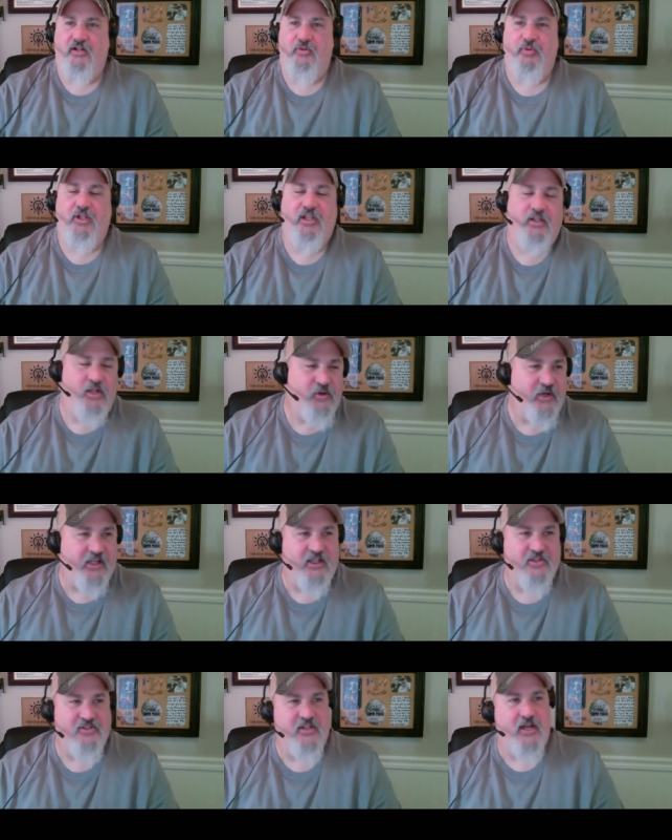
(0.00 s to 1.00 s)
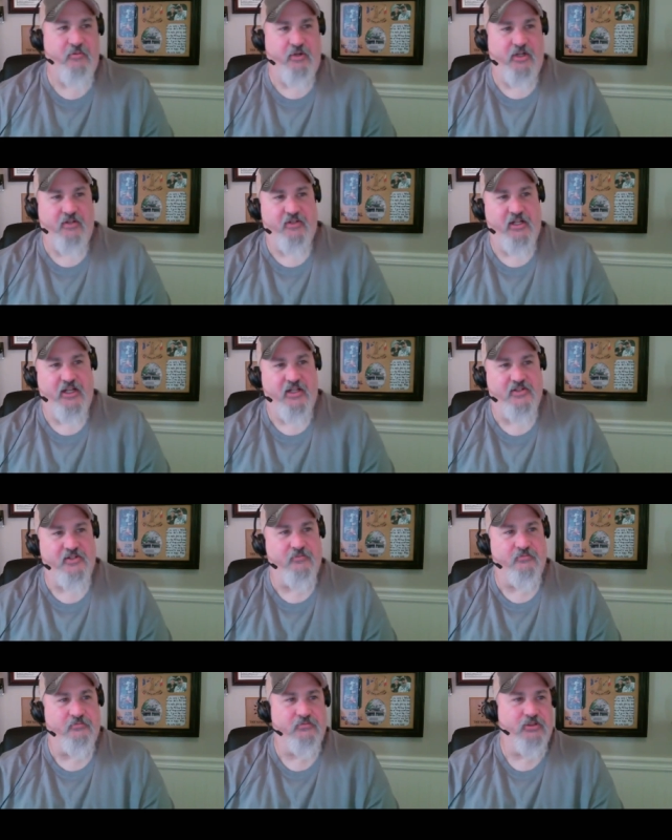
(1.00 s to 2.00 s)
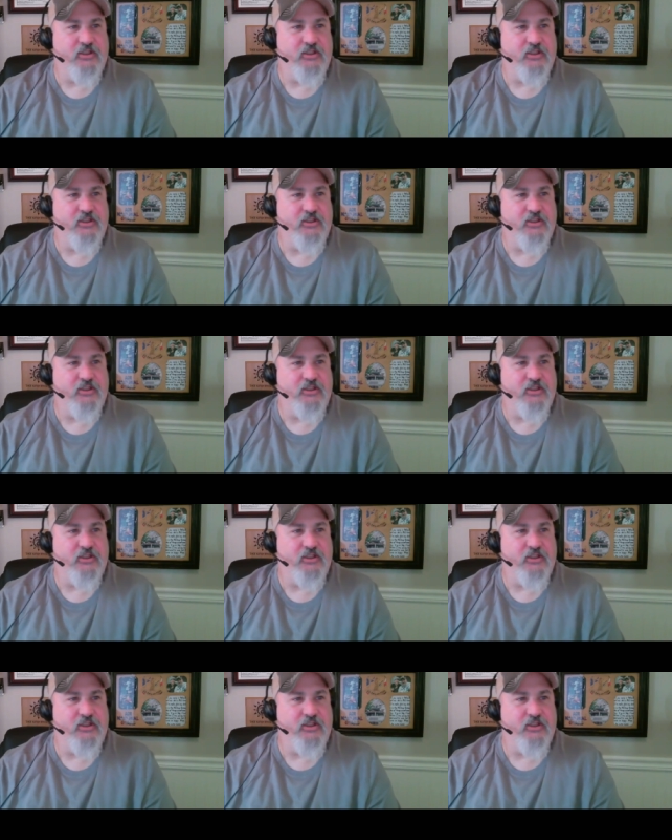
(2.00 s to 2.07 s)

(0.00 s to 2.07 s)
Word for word: well, I know. I guess that one even had some.